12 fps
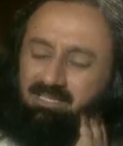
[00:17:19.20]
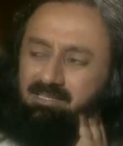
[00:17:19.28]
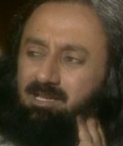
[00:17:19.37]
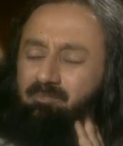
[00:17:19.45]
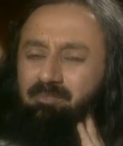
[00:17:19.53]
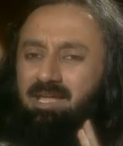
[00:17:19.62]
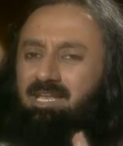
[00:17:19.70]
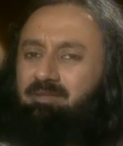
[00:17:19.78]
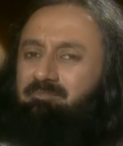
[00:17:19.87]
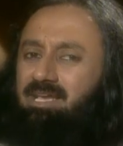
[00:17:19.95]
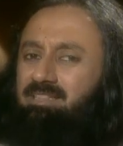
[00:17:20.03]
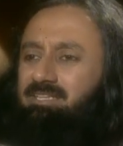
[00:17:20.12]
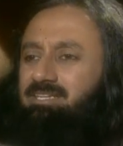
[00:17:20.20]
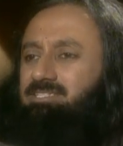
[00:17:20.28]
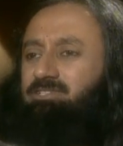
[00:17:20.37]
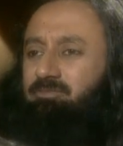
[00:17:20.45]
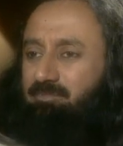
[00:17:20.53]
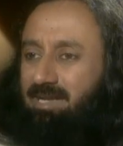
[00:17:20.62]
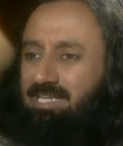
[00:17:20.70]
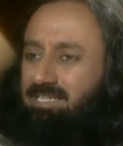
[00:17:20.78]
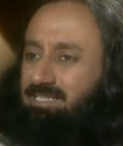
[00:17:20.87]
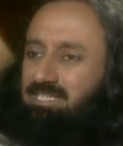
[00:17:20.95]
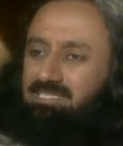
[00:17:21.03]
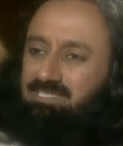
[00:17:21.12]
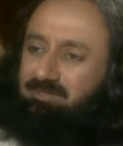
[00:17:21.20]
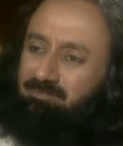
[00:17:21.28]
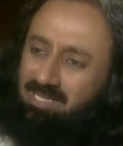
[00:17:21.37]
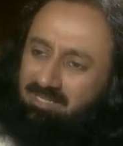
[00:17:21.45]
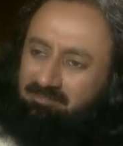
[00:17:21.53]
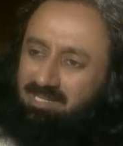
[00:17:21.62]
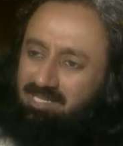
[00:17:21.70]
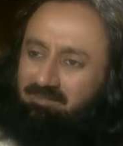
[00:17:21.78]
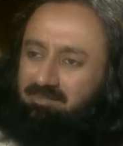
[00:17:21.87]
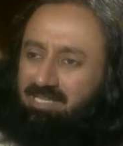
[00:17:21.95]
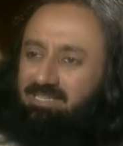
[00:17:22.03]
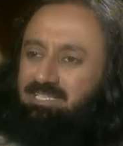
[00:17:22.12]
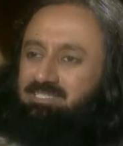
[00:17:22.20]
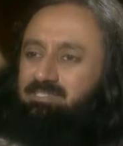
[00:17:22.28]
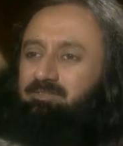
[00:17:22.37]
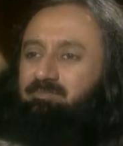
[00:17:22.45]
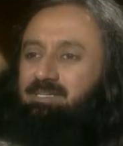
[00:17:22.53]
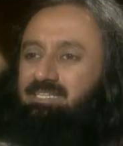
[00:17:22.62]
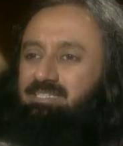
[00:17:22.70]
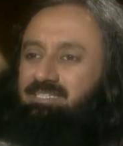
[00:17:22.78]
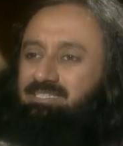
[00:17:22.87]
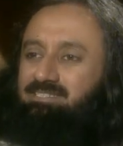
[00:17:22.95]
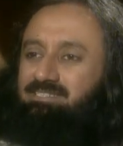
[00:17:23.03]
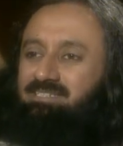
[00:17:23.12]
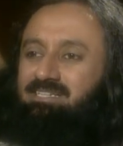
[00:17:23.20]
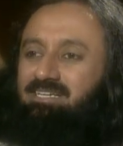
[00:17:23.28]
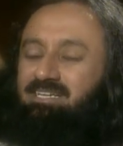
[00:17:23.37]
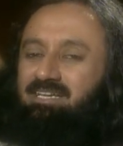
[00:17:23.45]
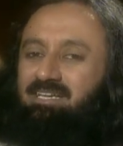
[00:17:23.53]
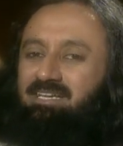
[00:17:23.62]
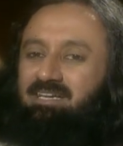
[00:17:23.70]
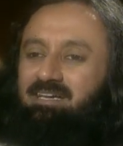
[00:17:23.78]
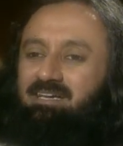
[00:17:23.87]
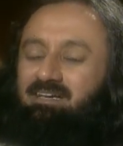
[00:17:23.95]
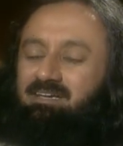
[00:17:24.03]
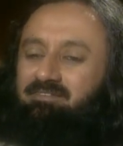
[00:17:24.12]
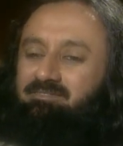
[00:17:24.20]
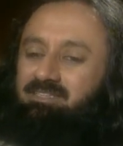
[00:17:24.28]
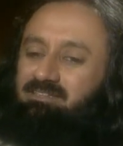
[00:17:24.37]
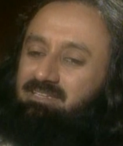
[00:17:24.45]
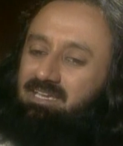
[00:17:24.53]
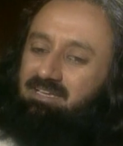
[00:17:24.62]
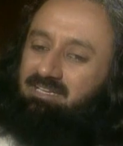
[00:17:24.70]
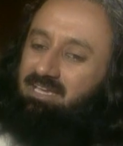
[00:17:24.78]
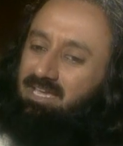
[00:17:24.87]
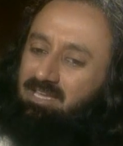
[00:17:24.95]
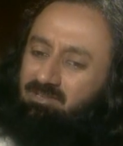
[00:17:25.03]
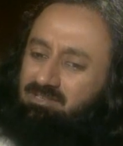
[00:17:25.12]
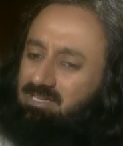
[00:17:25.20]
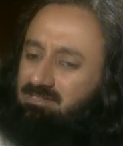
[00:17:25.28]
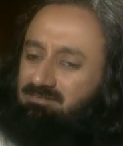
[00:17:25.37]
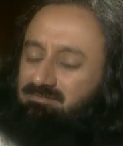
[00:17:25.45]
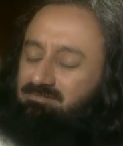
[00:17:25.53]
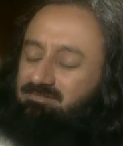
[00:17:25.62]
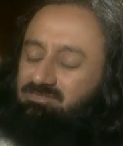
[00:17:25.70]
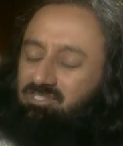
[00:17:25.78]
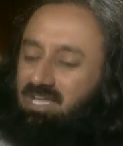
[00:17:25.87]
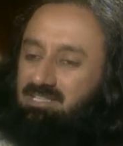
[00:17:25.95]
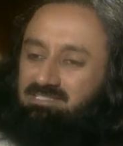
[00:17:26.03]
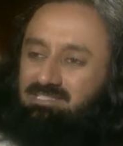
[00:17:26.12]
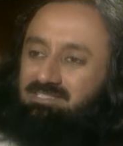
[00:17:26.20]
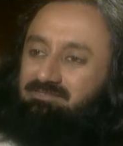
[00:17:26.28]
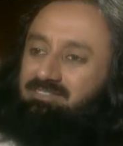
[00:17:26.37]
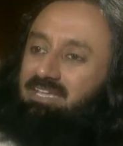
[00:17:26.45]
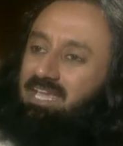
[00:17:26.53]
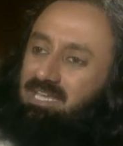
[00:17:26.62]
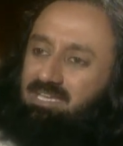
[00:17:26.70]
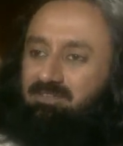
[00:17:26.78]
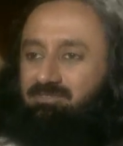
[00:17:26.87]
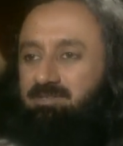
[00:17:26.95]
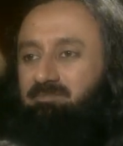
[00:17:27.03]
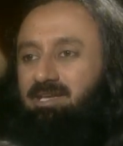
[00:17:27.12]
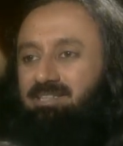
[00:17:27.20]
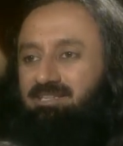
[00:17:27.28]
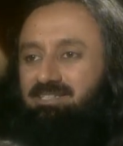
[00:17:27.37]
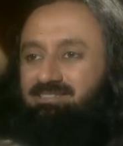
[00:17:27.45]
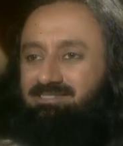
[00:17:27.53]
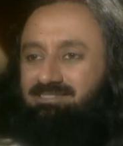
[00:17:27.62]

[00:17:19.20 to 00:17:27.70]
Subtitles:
There are many methods of meditation, many methods of meditation. You can transcend in any of the methods,